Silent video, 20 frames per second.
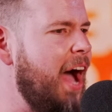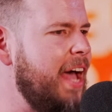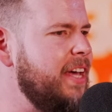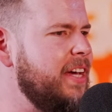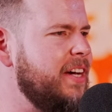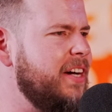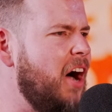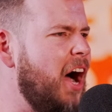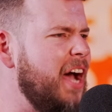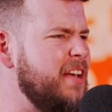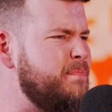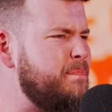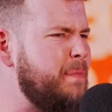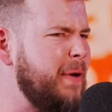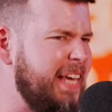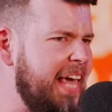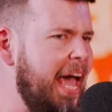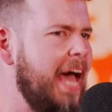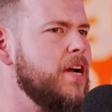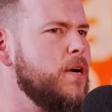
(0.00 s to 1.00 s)
I, I
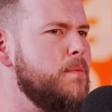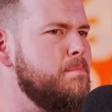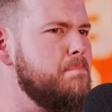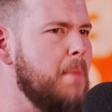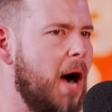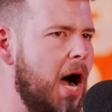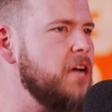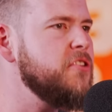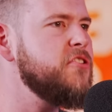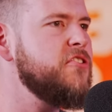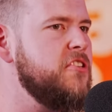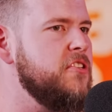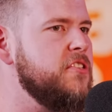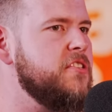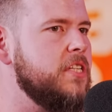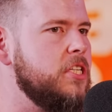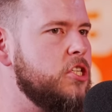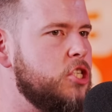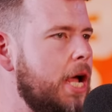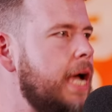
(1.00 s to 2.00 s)
began a master's
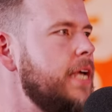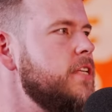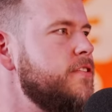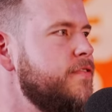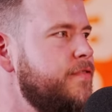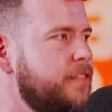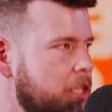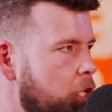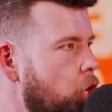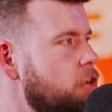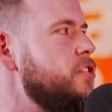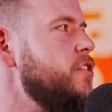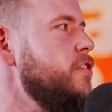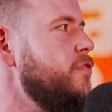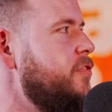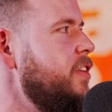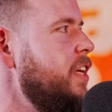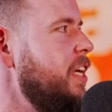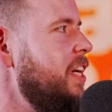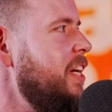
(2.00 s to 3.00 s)
in jazz
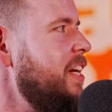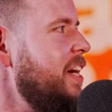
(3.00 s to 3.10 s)
philosophy.